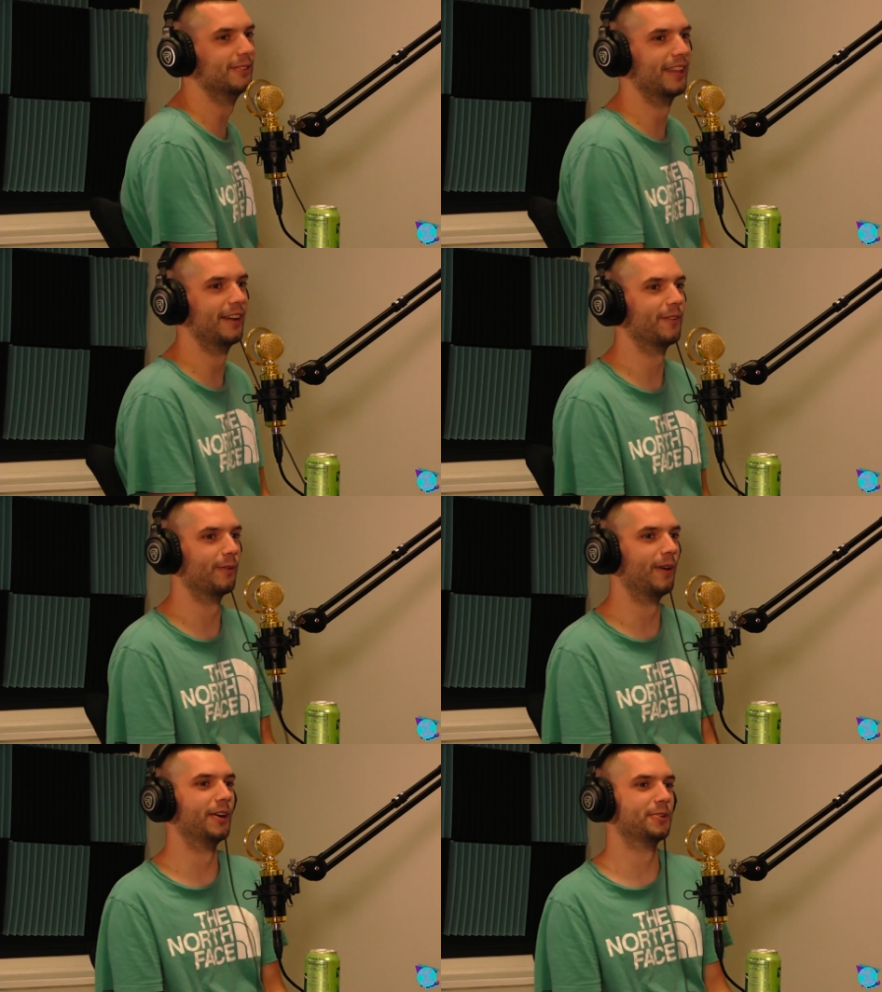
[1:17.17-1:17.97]
that for
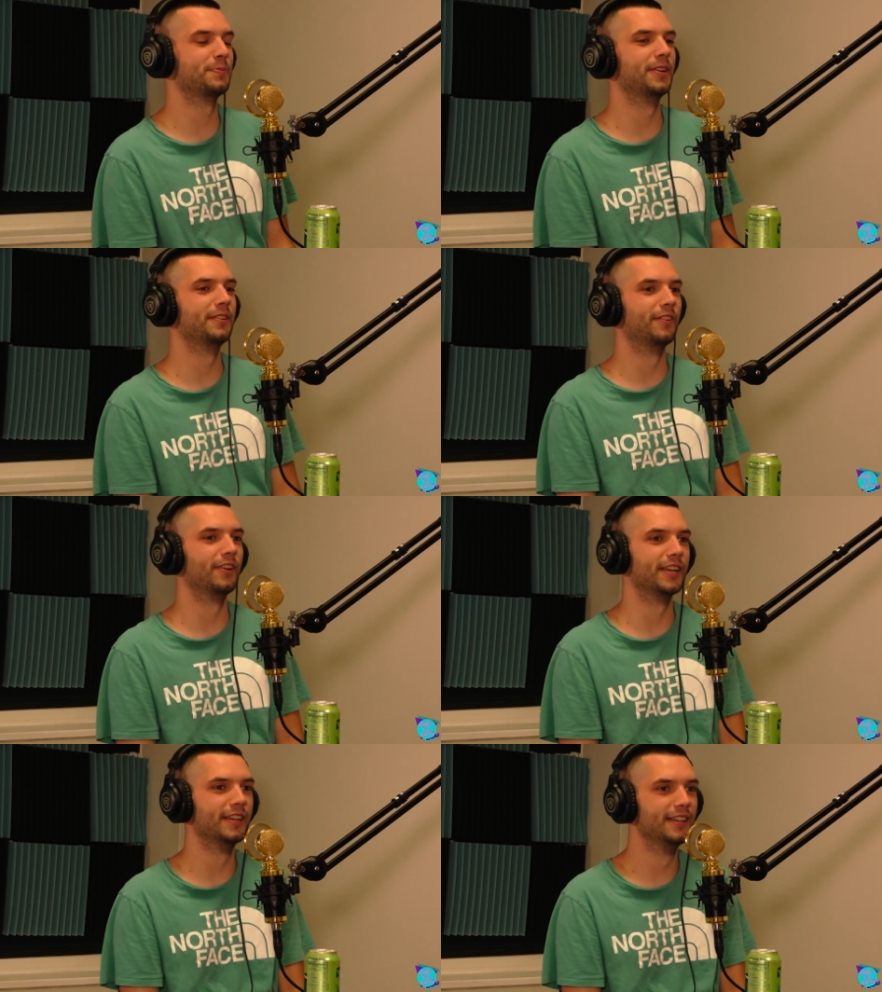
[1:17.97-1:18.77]
a while. It was pretty
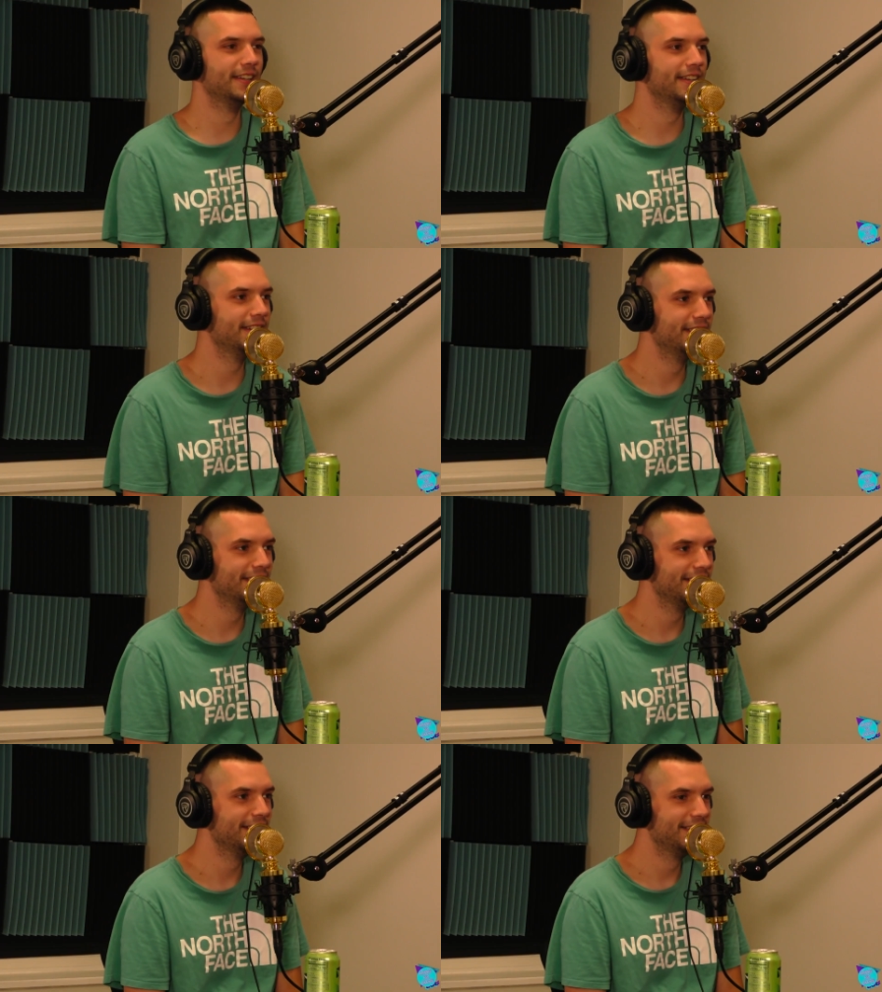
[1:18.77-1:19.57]
funny. Yeah, he was.